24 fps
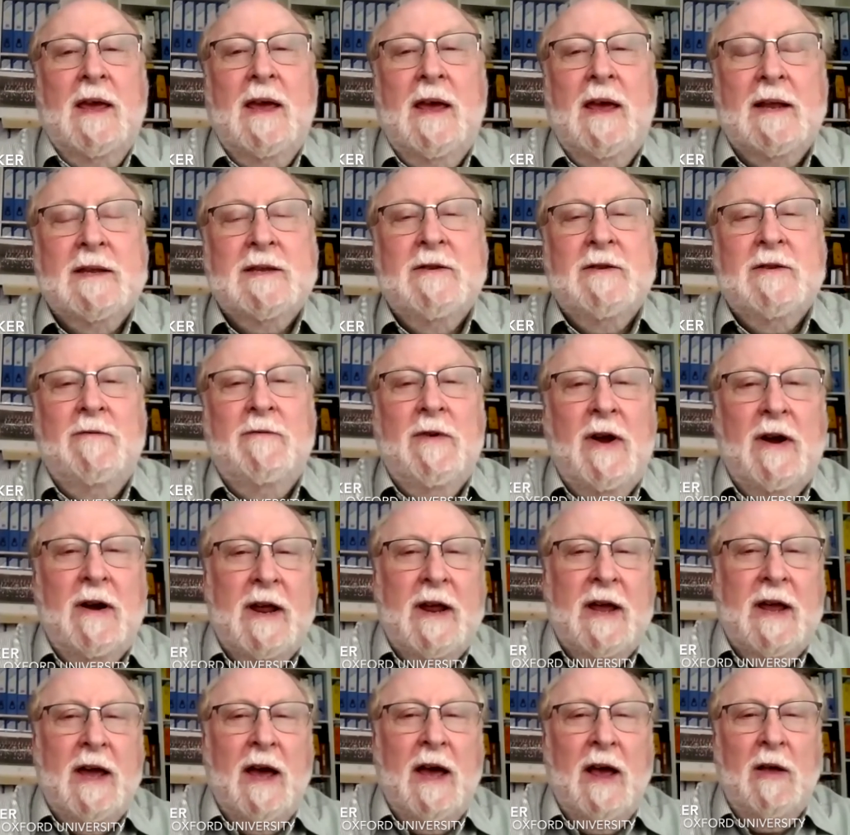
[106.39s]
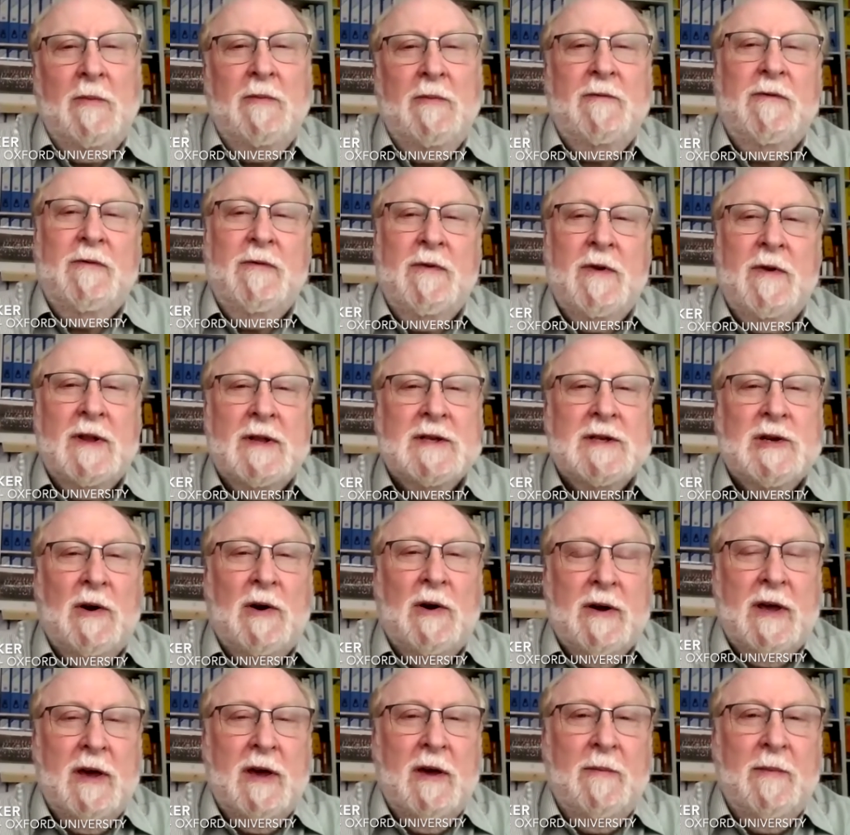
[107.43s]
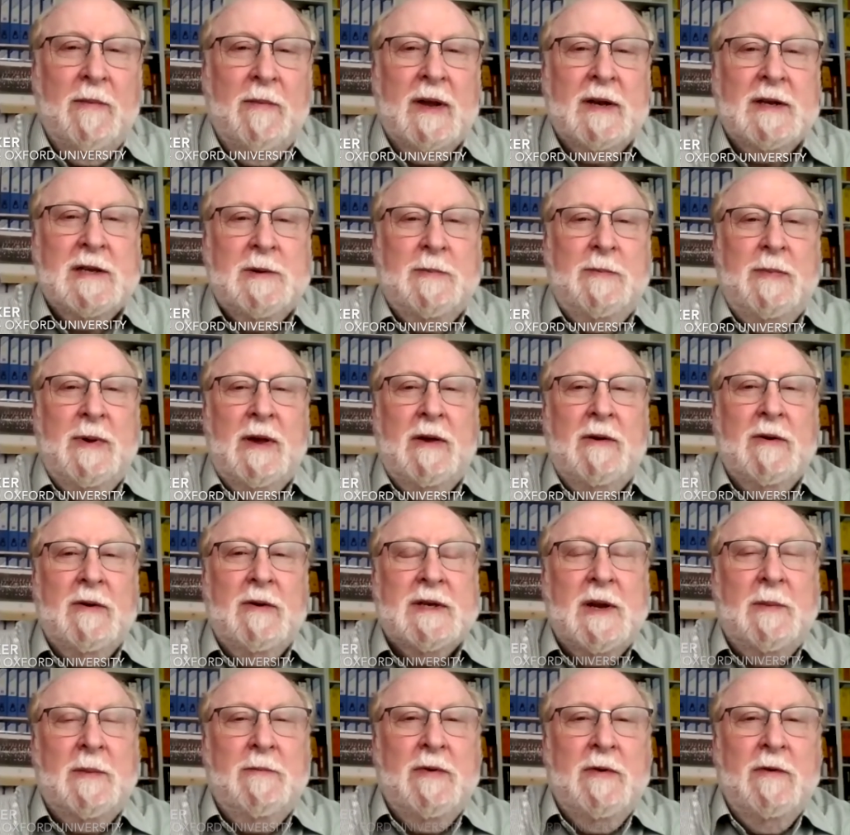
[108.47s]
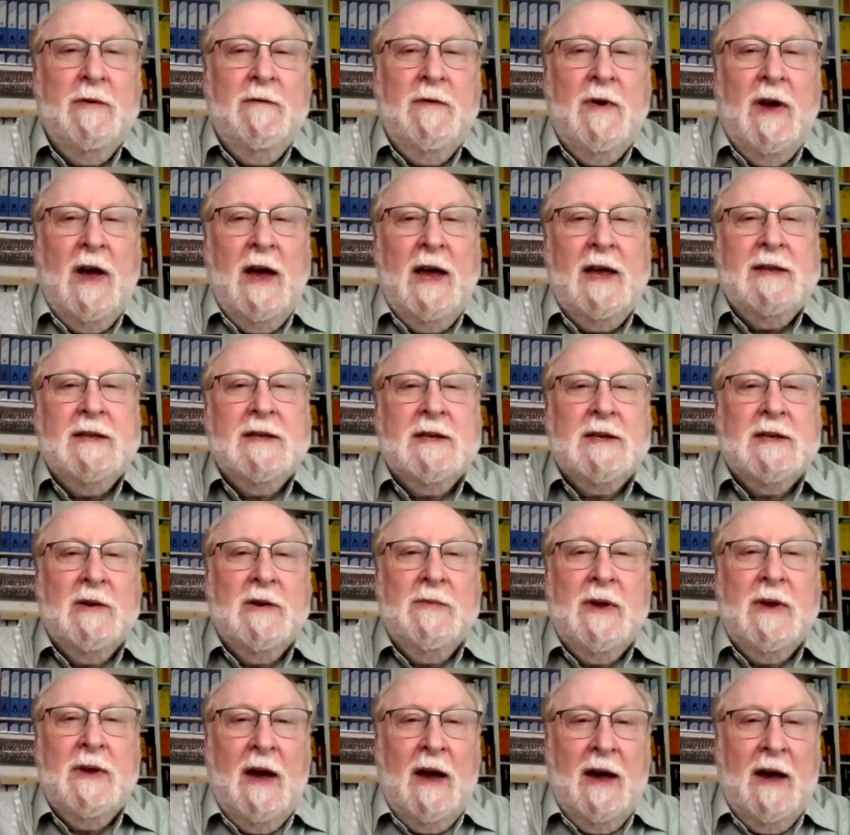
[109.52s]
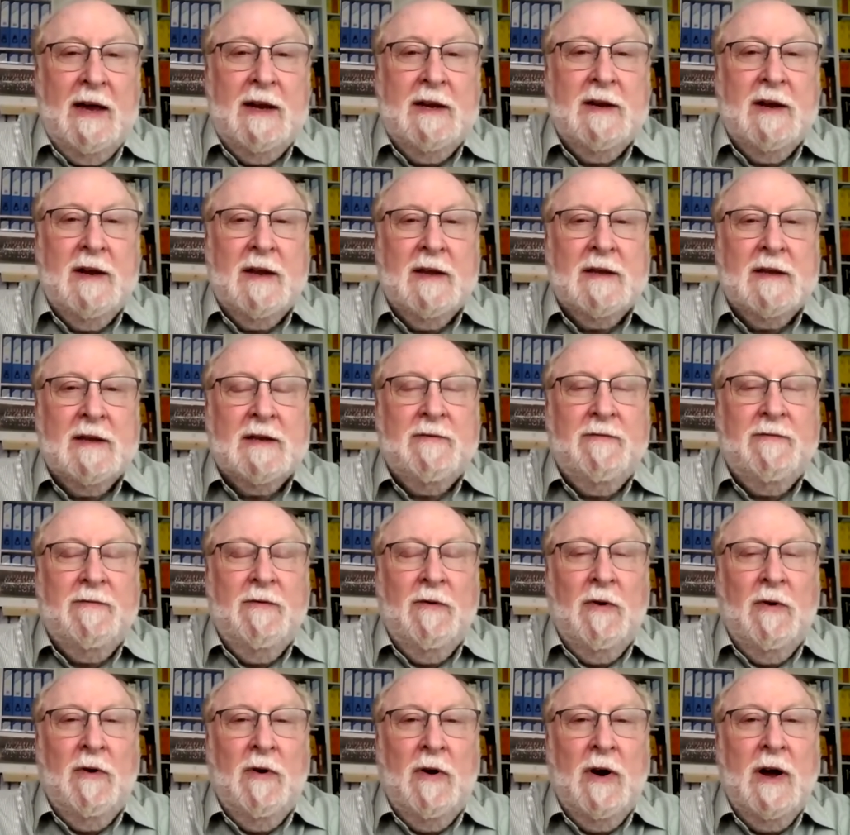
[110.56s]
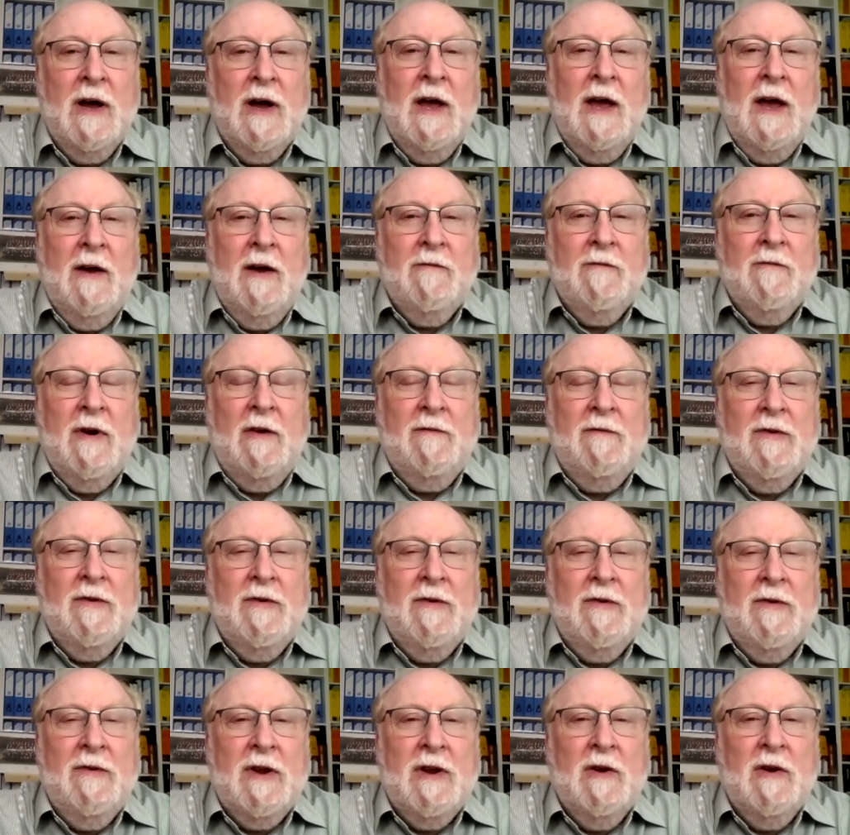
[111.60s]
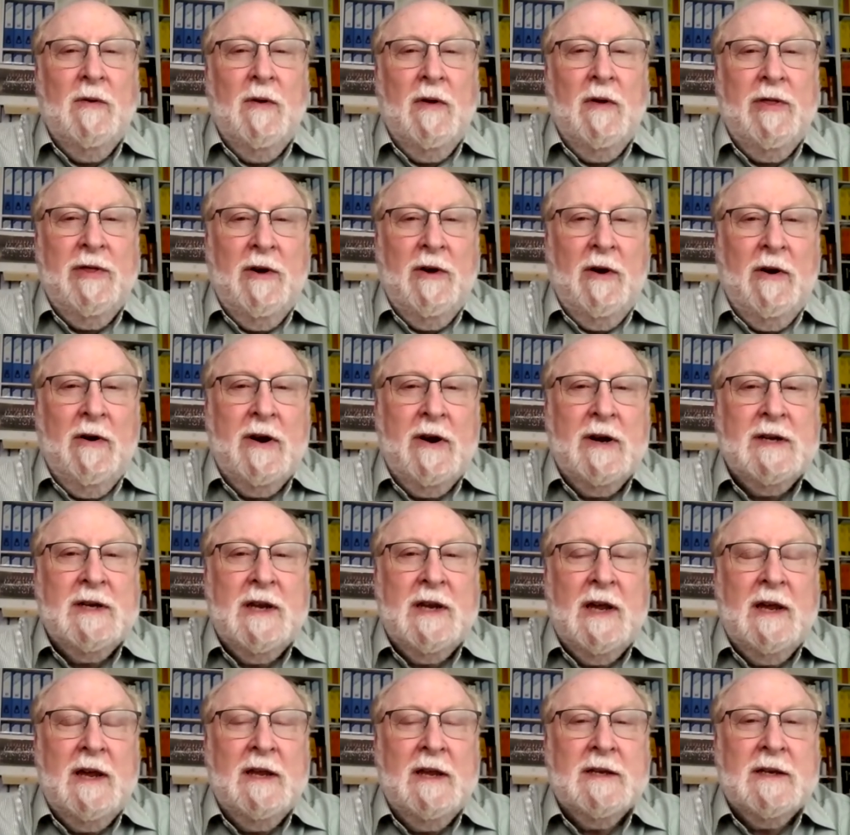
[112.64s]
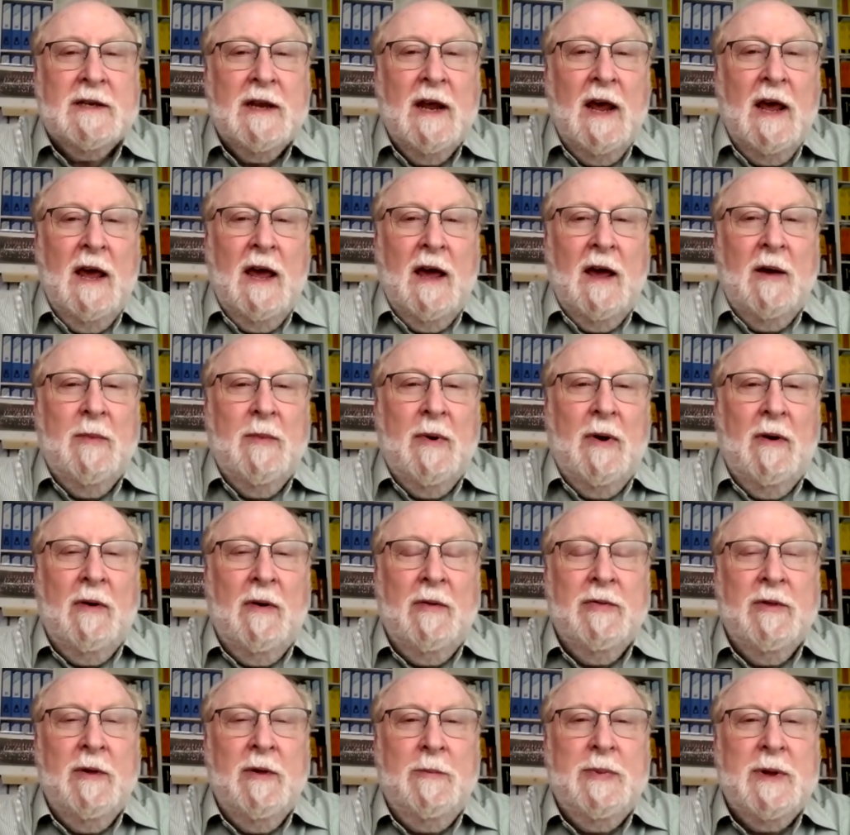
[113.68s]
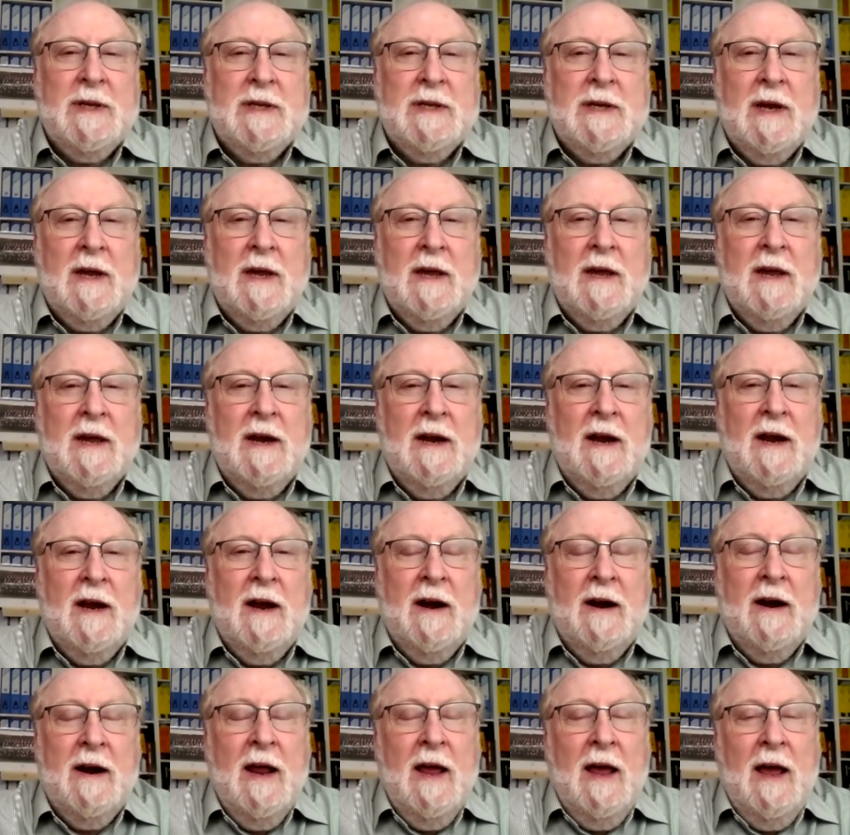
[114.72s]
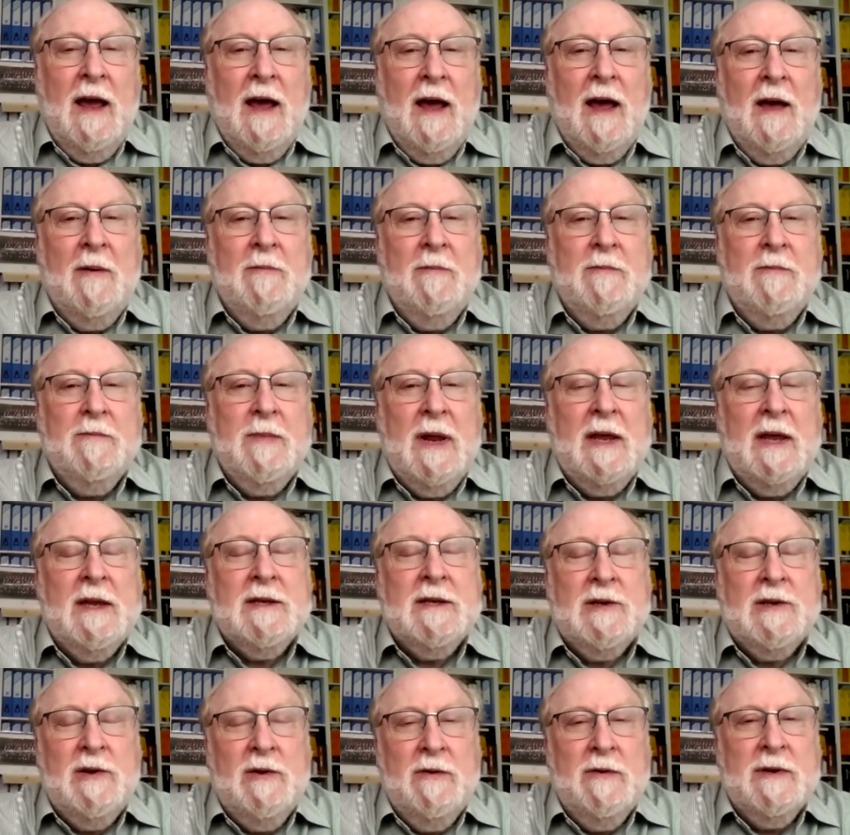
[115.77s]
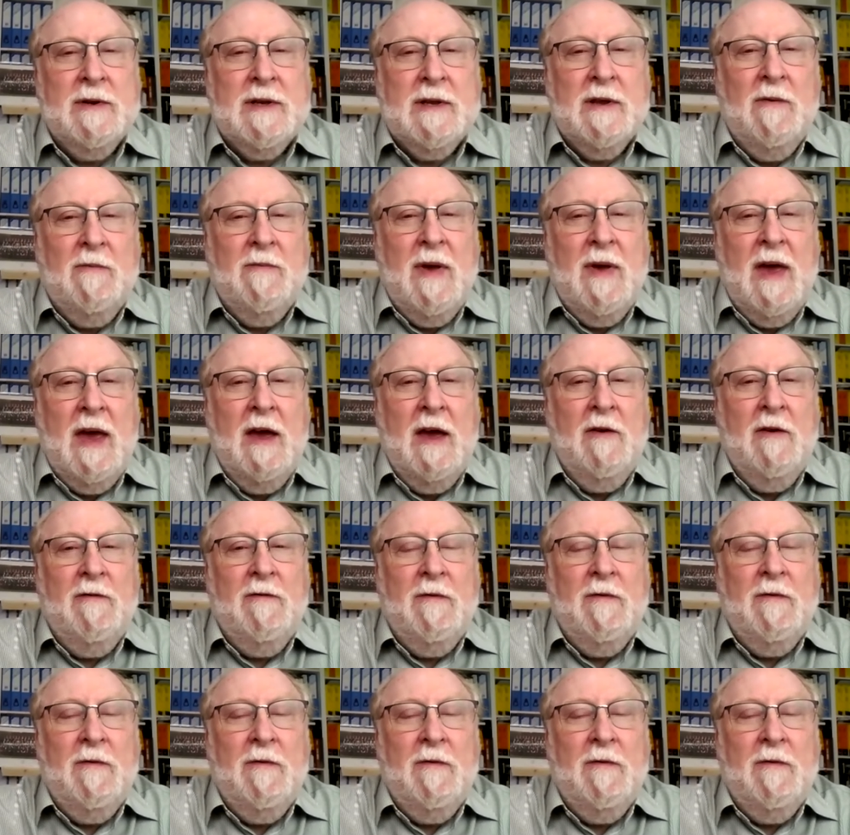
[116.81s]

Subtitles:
it's a very helpful document because it provides some guidance for revenue authorities on the particular issues that may have